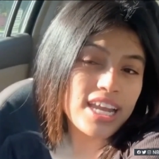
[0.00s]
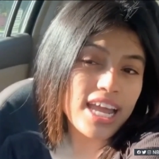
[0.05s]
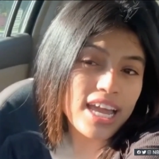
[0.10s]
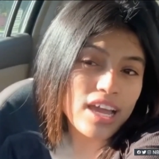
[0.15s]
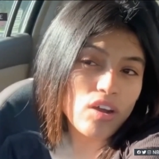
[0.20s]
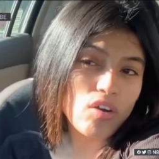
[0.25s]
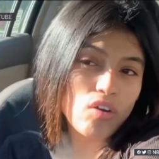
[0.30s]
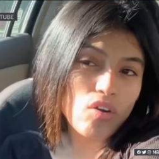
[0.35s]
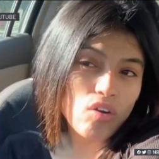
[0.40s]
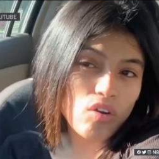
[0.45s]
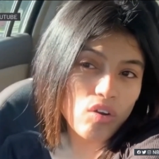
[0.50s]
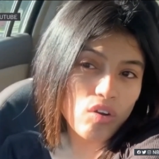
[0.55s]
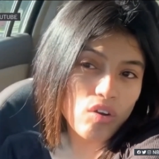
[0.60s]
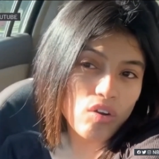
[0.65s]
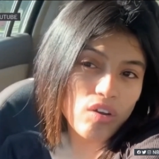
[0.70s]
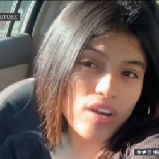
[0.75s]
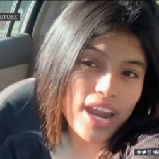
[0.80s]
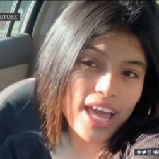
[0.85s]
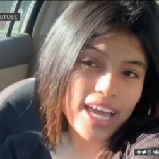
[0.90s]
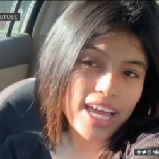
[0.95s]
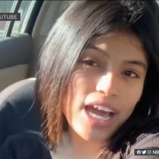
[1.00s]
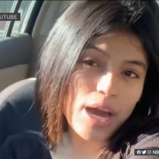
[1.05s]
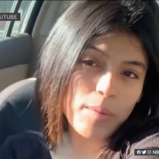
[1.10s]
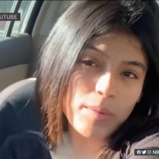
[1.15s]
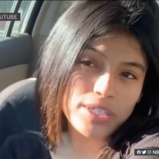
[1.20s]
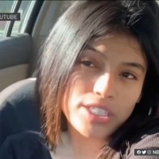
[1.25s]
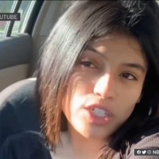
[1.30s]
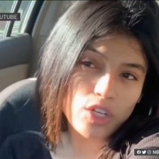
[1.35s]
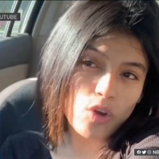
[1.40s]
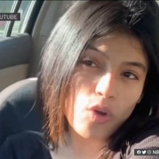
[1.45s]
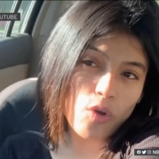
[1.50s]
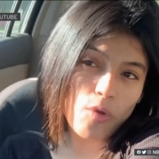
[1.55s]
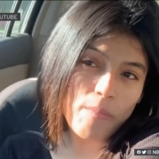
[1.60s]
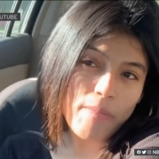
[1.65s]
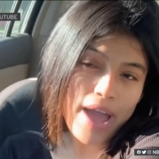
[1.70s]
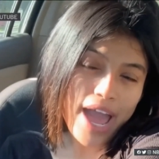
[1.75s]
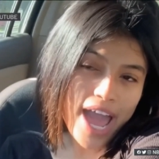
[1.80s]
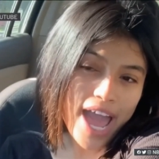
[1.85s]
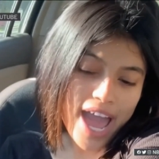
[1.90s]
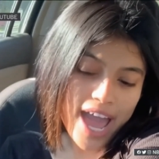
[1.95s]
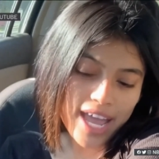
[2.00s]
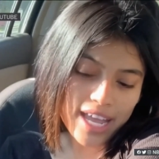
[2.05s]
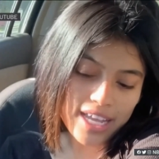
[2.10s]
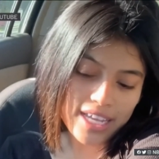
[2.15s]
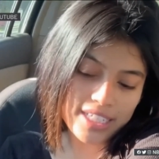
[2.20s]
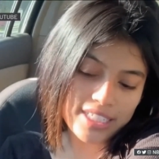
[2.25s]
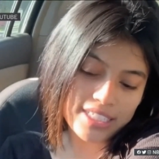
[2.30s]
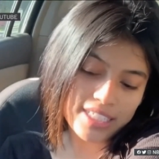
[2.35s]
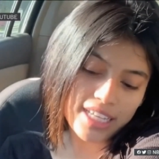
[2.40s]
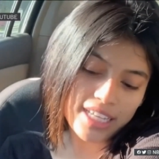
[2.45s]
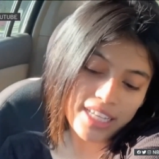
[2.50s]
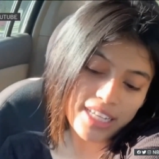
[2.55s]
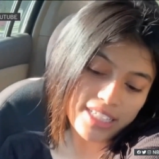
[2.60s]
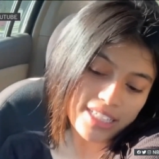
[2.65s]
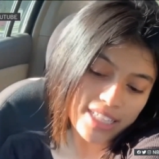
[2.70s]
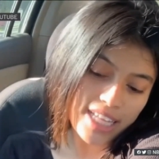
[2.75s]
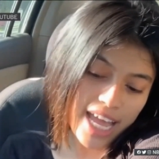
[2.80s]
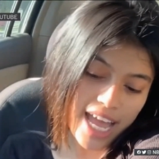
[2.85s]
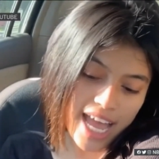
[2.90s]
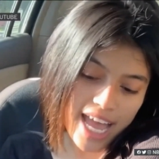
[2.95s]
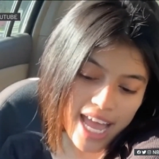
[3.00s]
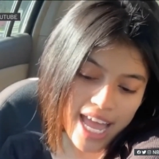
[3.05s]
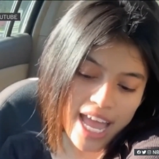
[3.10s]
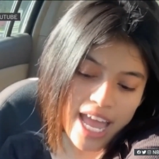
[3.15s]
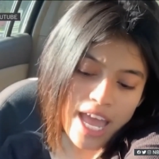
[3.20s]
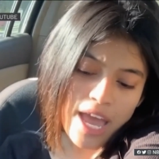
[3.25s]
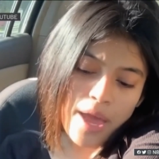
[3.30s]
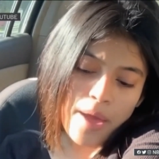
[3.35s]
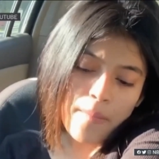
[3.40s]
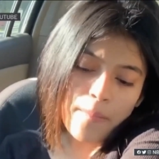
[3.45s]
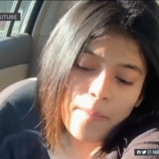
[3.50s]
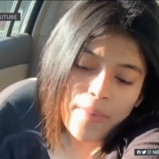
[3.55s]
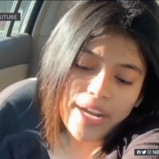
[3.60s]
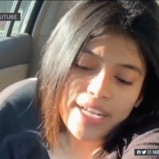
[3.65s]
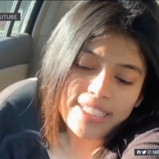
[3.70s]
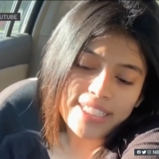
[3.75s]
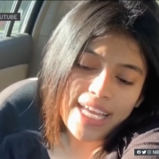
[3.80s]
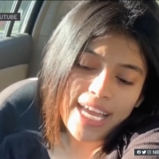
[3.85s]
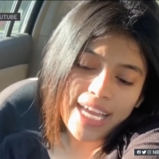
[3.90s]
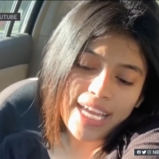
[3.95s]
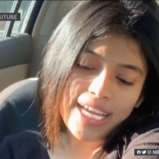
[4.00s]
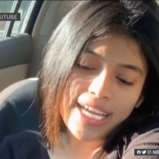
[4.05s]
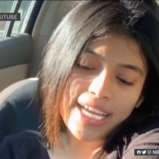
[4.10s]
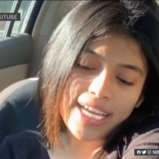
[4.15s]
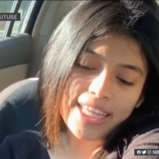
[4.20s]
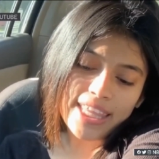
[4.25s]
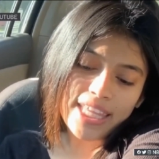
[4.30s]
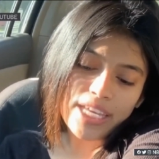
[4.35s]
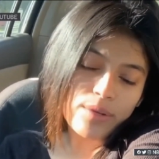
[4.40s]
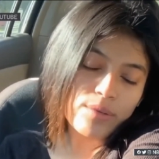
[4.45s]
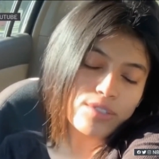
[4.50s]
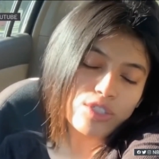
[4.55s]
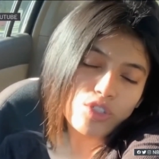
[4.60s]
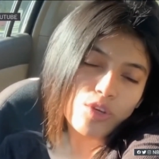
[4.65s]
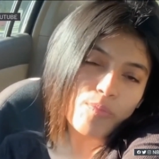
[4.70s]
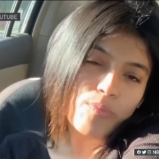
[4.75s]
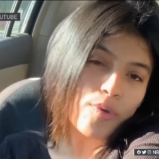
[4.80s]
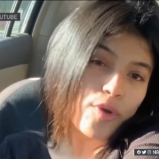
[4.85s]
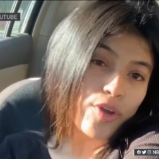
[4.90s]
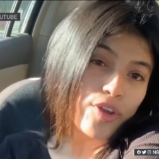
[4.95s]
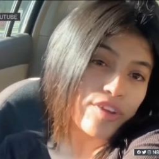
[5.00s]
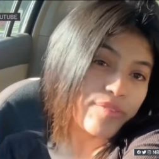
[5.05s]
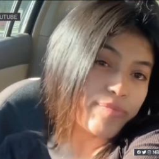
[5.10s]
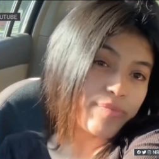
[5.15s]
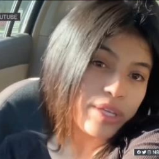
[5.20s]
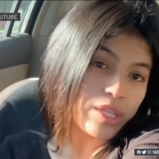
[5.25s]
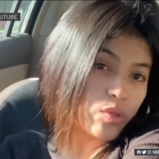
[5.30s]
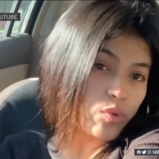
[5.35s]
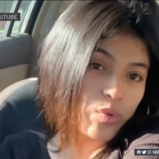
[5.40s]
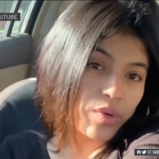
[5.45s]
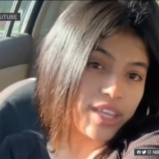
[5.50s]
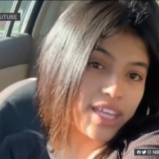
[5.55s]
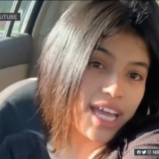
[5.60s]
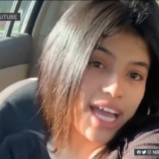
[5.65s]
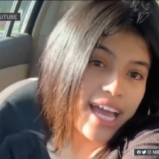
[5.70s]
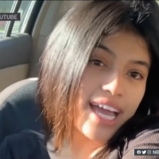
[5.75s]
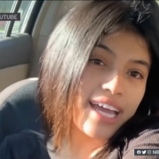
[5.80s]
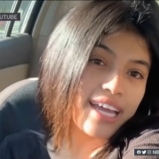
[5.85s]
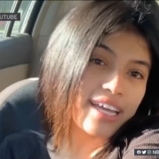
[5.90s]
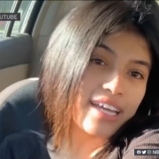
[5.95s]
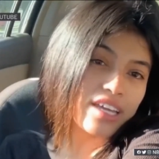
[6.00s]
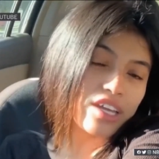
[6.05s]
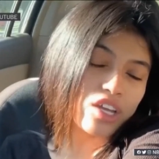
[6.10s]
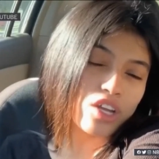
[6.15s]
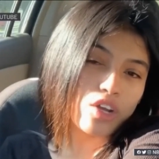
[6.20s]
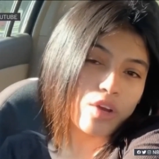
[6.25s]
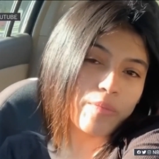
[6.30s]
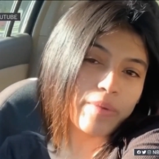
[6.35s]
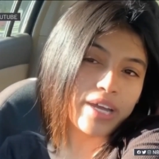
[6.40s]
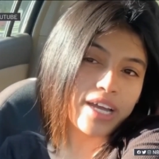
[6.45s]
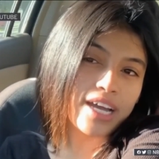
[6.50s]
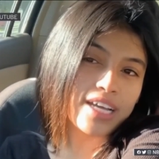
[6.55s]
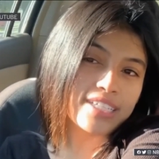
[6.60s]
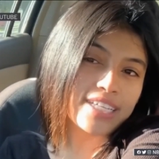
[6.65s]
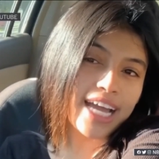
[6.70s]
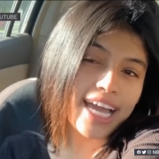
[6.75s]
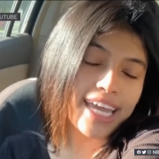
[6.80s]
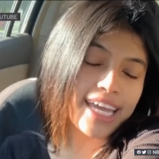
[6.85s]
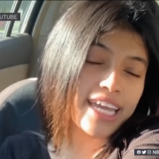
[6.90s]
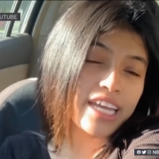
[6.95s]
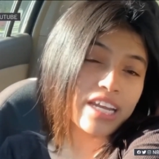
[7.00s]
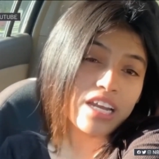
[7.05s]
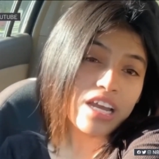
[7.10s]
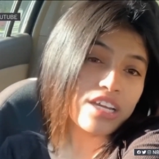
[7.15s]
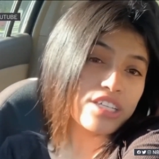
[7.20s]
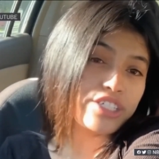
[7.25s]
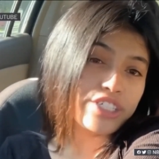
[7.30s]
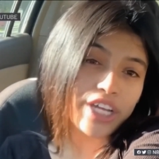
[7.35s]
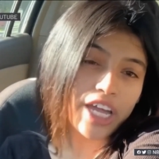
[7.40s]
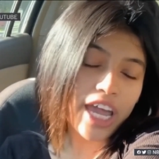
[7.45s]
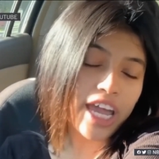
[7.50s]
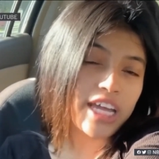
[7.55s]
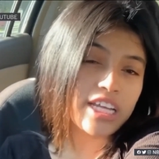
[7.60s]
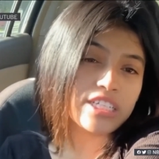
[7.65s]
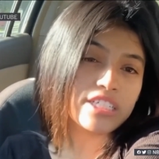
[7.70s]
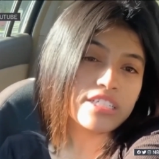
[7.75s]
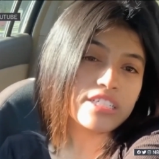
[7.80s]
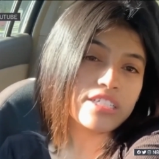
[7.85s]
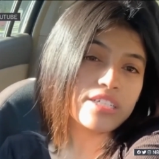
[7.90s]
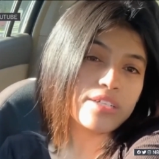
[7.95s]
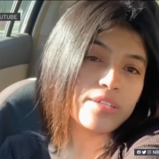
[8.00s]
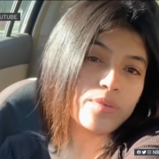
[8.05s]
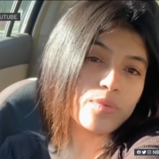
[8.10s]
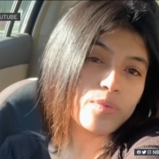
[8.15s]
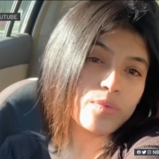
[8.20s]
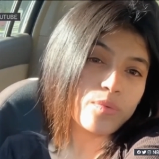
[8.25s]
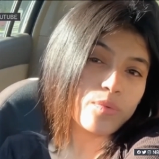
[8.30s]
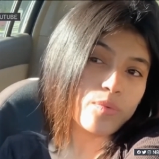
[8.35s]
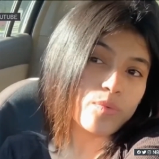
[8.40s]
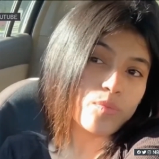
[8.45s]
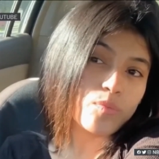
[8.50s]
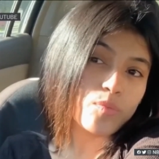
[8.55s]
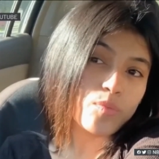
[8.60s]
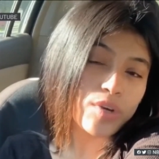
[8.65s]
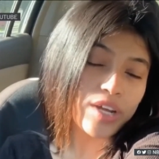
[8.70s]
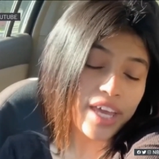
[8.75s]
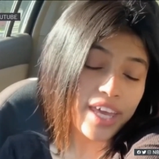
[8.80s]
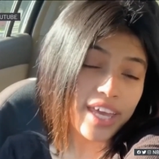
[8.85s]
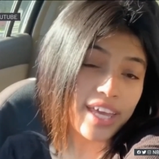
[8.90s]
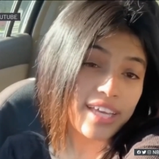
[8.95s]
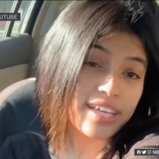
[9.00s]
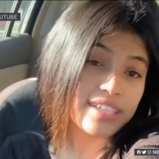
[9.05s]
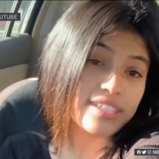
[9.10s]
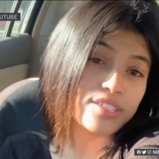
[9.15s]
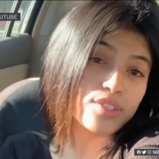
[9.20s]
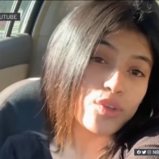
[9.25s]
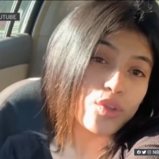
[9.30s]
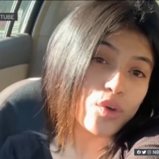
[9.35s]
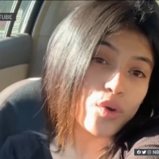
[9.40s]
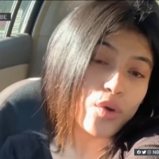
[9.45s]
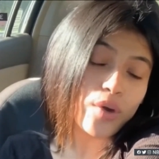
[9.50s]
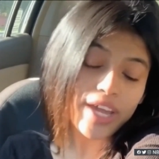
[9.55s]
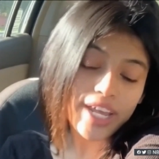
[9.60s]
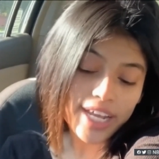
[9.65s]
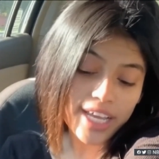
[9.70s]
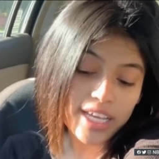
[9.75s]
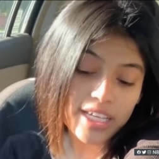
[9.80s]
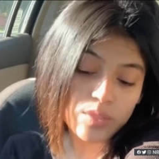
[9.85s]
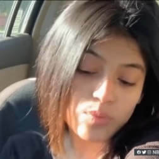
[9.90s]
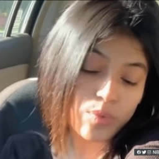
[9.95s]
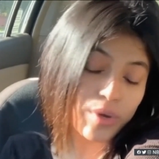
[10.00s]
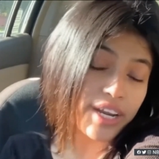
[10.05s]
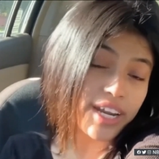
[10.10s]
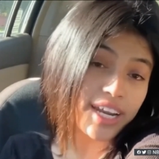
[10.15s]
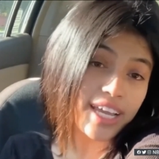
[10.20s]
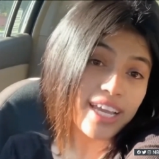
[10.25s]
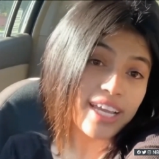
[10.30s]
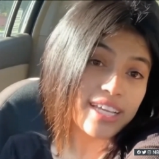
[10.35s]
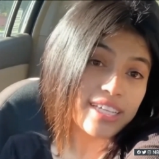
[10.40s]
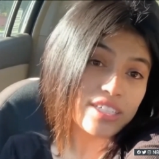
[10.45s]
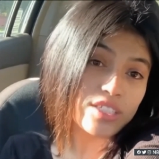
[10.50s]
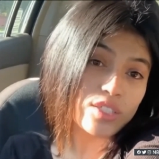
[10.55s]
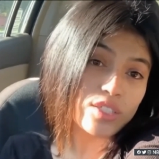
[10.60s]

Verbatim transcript: like, oh, like, I wish I could go back, and this and this and that. But it's like, there is no point of me doing that, you know, because I cannot change what is, you know, it is what it is.